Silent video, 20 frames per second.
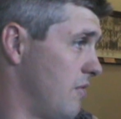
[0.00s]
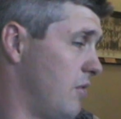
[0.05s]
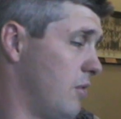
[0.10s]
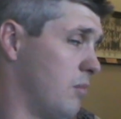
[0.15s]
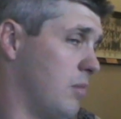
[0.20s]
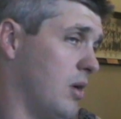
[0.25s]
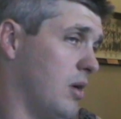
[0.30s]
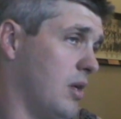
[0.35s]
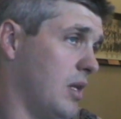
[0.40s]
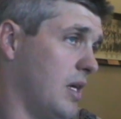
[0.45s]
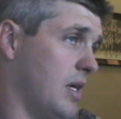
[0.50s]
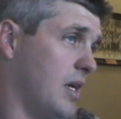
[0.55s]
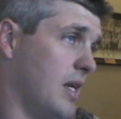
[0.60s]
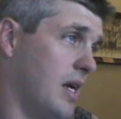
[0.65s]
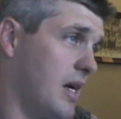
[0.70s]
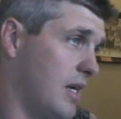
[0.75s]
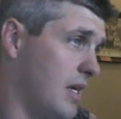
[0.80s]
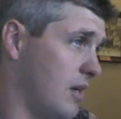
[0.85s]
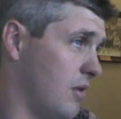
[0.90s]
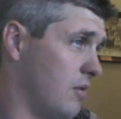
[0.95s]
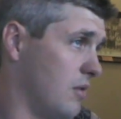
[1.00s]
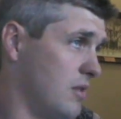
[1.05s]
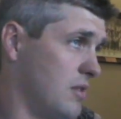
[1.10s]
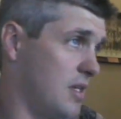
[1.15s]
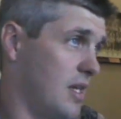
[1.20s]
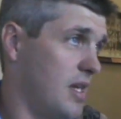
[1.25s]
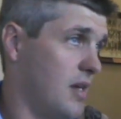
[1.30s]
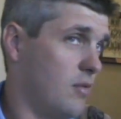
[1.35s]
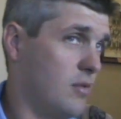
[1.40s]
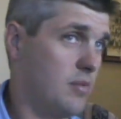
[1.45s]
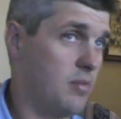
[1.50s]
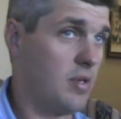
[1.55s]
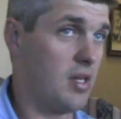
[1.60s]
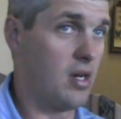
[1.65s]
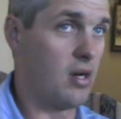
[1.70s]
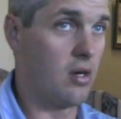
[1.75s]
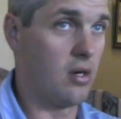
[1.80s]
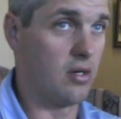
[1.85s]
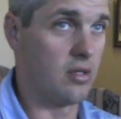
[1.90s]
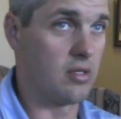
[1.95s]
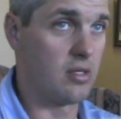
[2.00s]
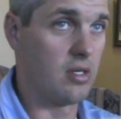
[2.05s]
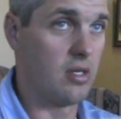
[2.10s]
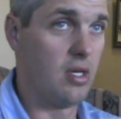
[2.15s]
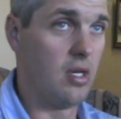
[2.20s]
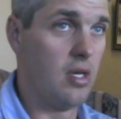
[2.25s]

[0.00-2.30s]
Football League, and I can only say it was because.